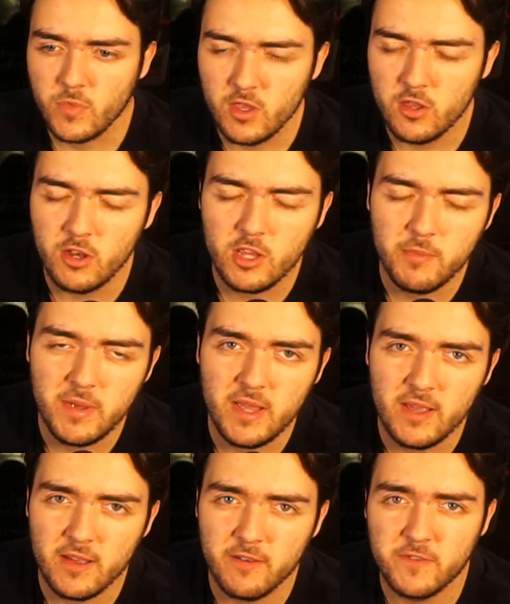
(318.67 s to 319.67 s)
You need to
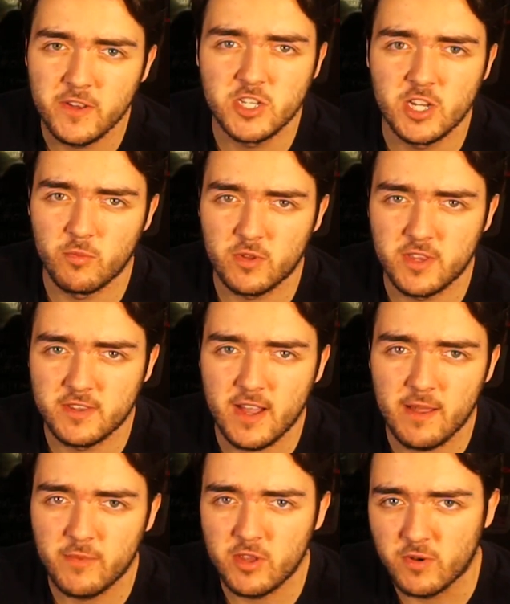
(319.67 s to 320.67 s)
be efficient with the
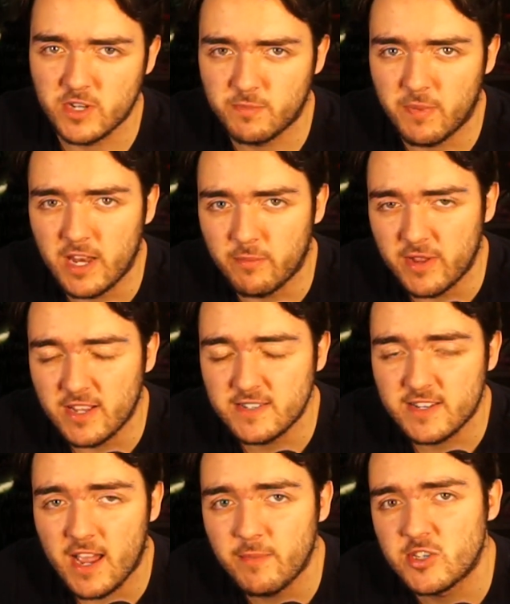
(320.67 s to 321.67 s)
time that you are spending because
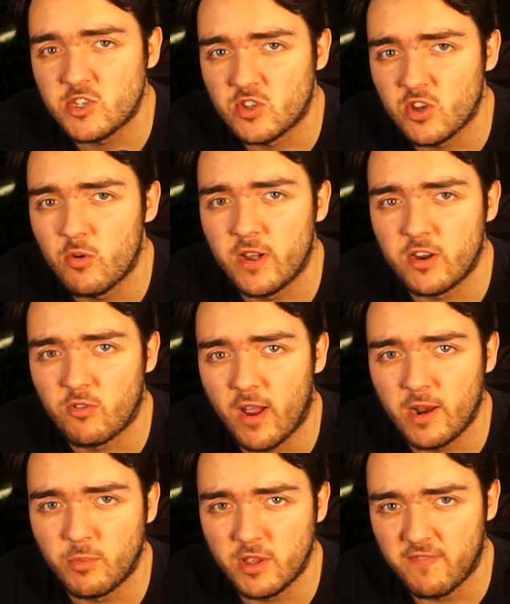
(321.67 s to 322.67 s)
time is so
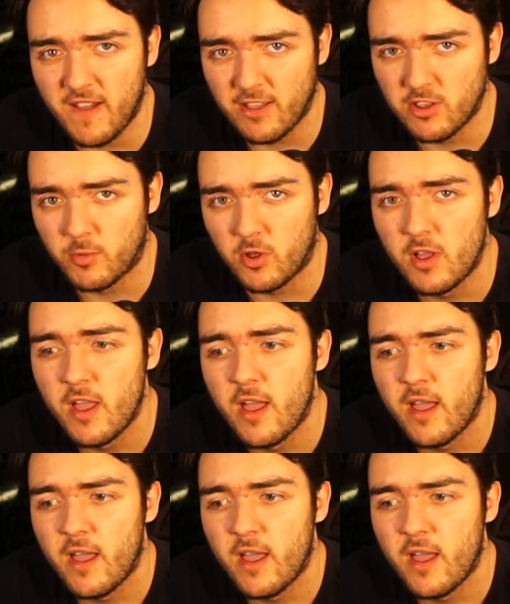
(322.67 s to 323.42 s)
incredibly valuable.